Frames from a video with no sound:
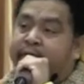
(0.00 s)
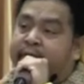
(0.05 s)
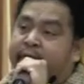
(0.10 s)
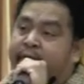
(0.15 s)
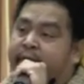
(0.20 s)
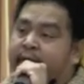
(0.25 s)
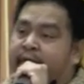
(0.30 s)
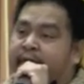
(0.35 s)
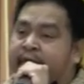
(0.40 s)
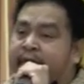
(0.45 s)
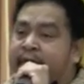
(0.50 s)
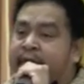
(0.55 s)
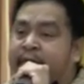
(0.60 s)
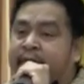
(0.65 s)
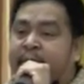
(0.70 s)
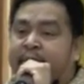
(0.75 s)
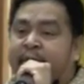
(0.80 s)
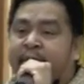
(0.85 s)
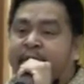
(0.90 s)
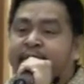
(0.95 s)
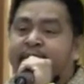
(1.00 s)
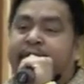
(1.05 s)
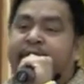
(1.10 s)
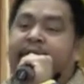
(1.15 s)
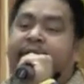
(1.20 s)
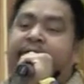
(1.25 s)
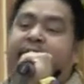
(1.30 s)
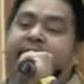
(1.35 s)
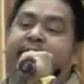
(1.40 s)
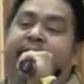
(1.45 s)
It kind of bums me
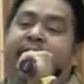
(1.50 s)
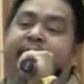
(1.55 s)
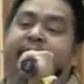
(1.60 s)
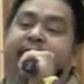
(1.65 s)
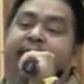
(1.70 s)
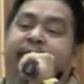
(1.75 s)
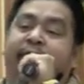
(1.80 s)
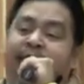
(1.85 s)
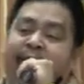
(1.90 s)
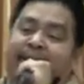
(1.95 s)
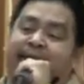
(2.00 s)
out at times,